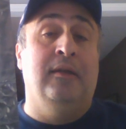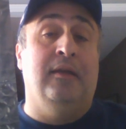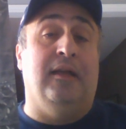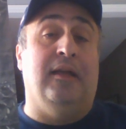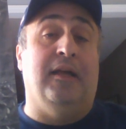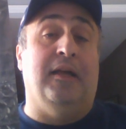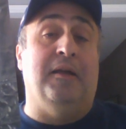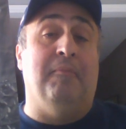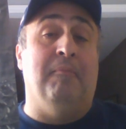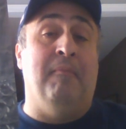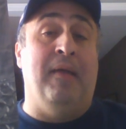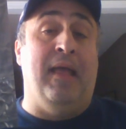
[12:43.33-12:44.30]

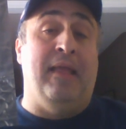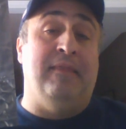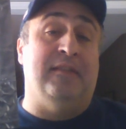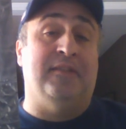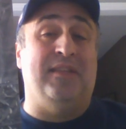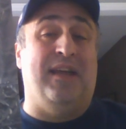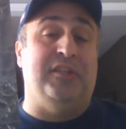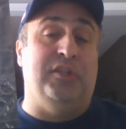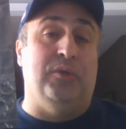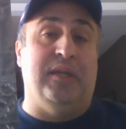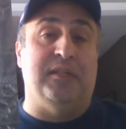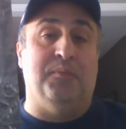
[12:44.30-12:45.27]
uh, and then side
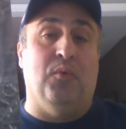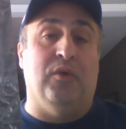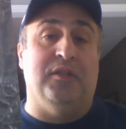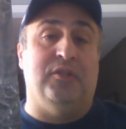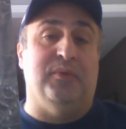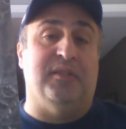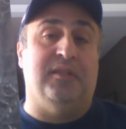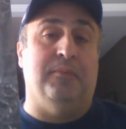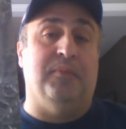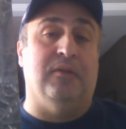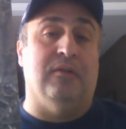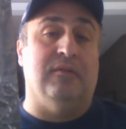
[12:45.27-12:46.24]
two gets more into his
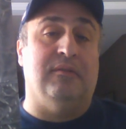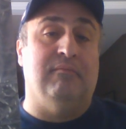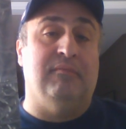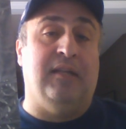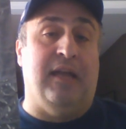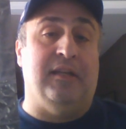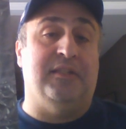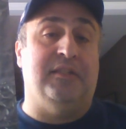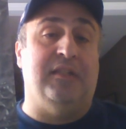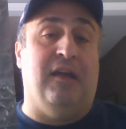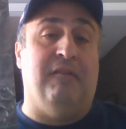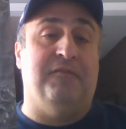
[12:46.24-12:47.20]
typical kind of
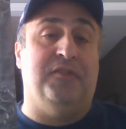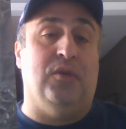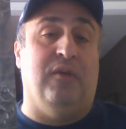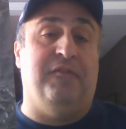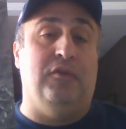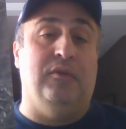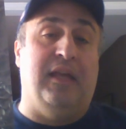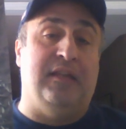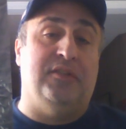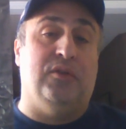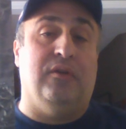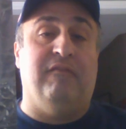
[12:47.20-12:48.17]
stuff. So if you
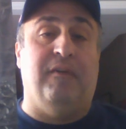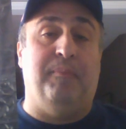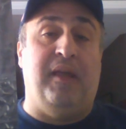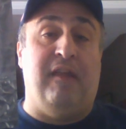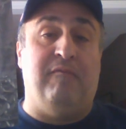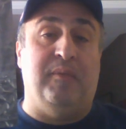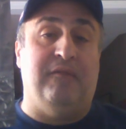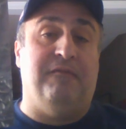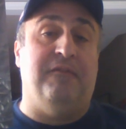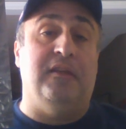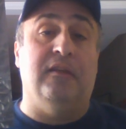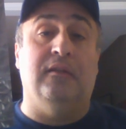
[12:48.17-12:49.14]
like sort of a pavement
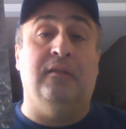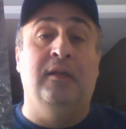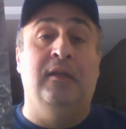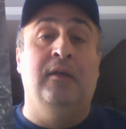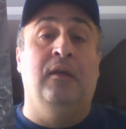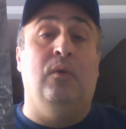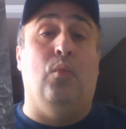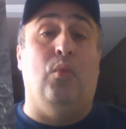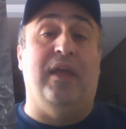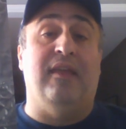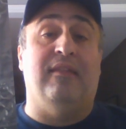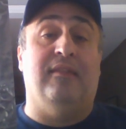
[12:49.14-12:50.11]
feel
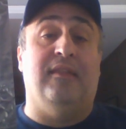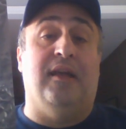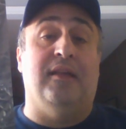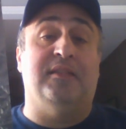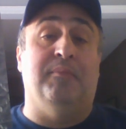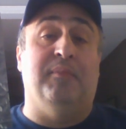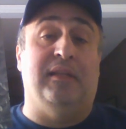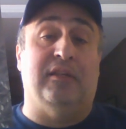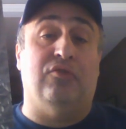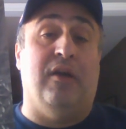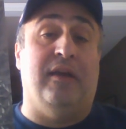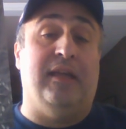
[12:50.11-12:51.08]
with uh, some
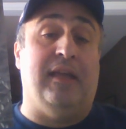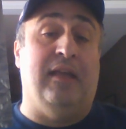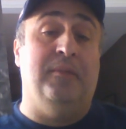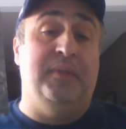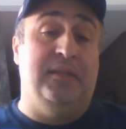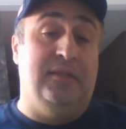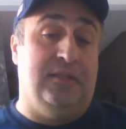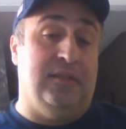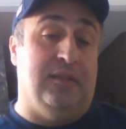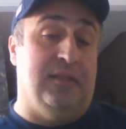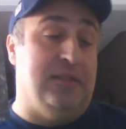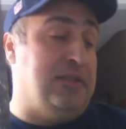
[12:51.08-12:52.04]
electronic elements,
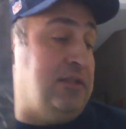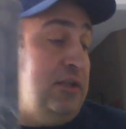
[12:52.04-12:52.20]
this is a